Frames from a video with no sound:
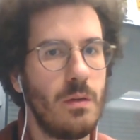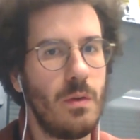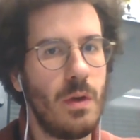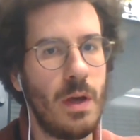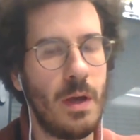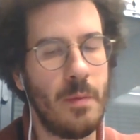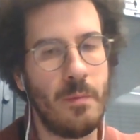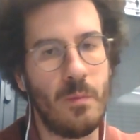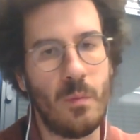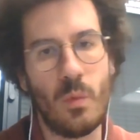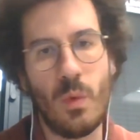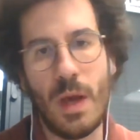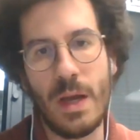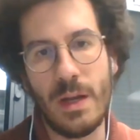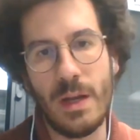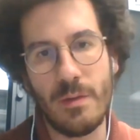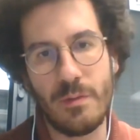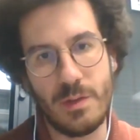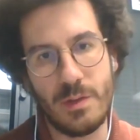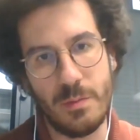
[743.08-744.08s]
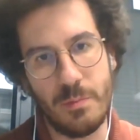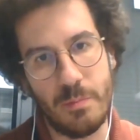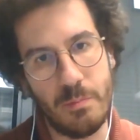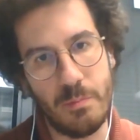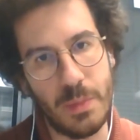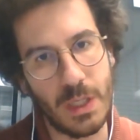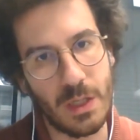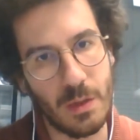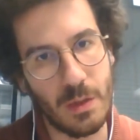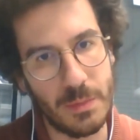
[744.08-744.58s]
um, right after
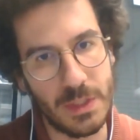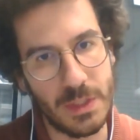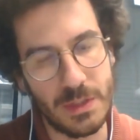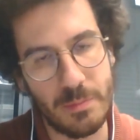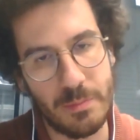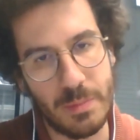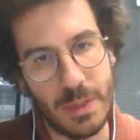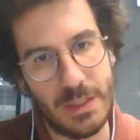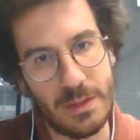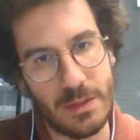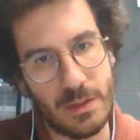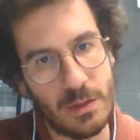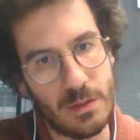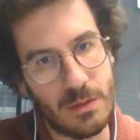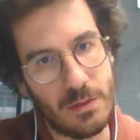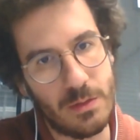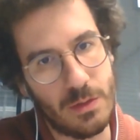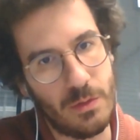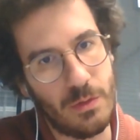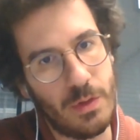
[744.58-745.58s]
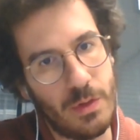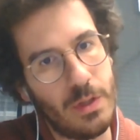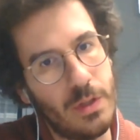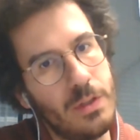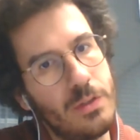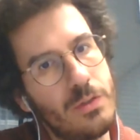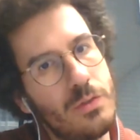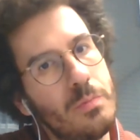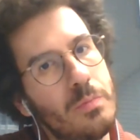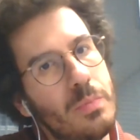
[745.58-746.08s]
becoming dependent on
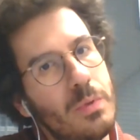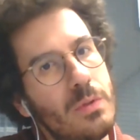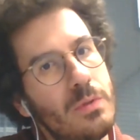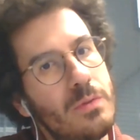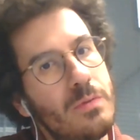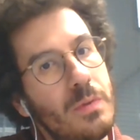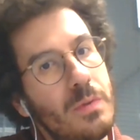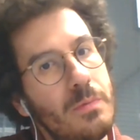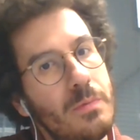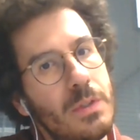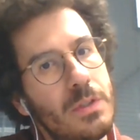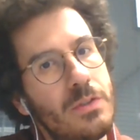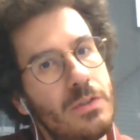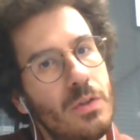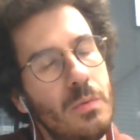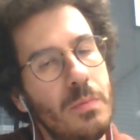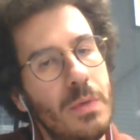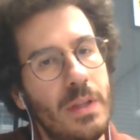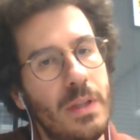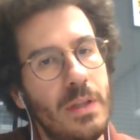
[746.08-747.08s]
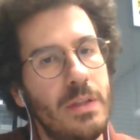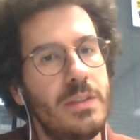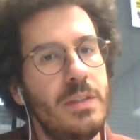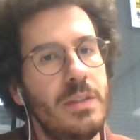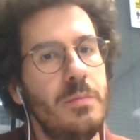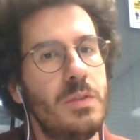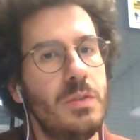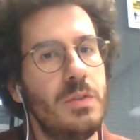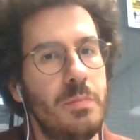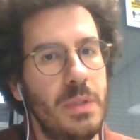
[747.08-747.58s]
the support from the soma, they
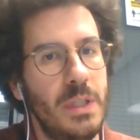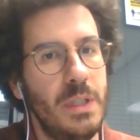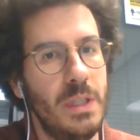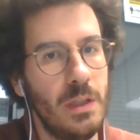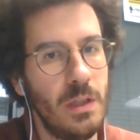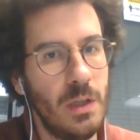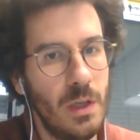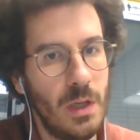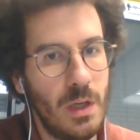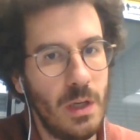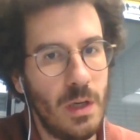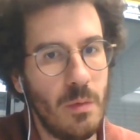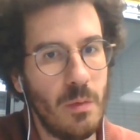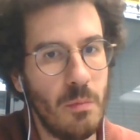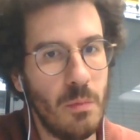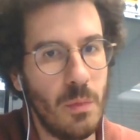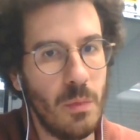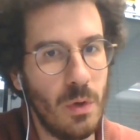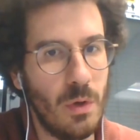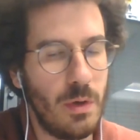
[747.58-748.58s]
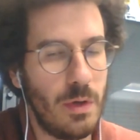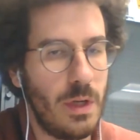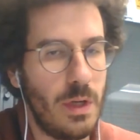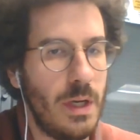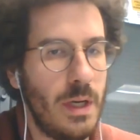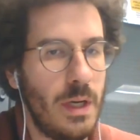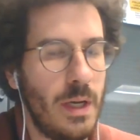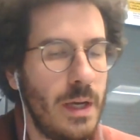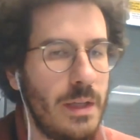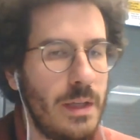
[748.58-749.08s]
seem to be more
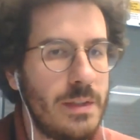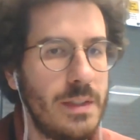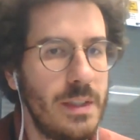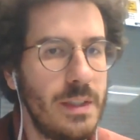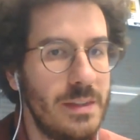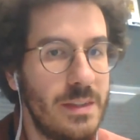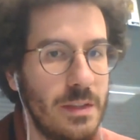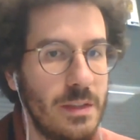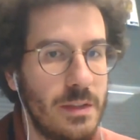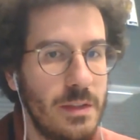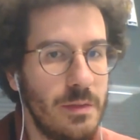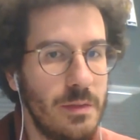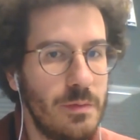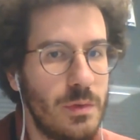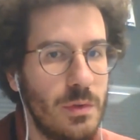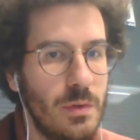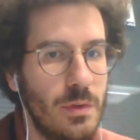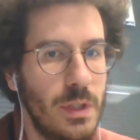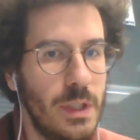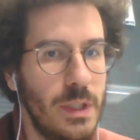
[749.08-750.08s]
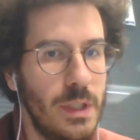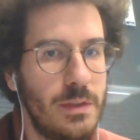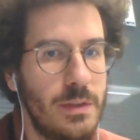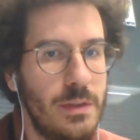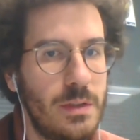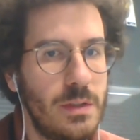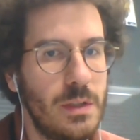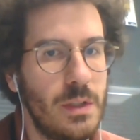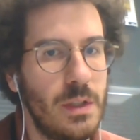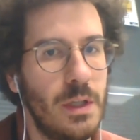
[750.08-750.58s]
uh, sensitive to
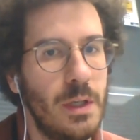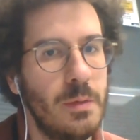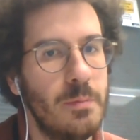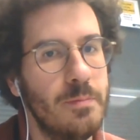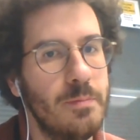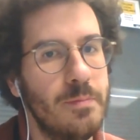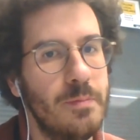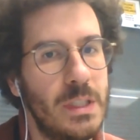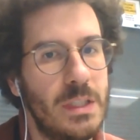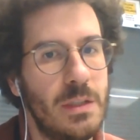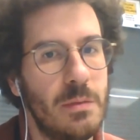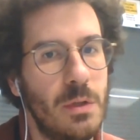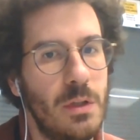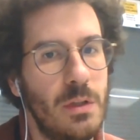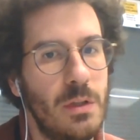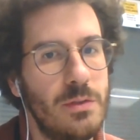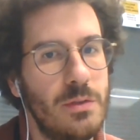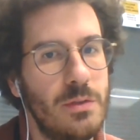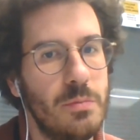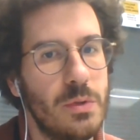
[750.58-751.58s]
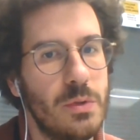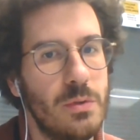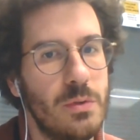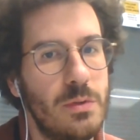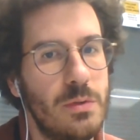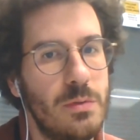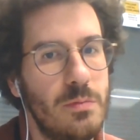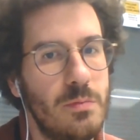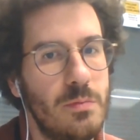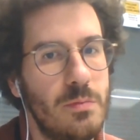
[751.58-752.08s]
this um, metabolic
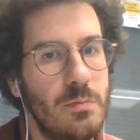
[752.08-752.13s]
support.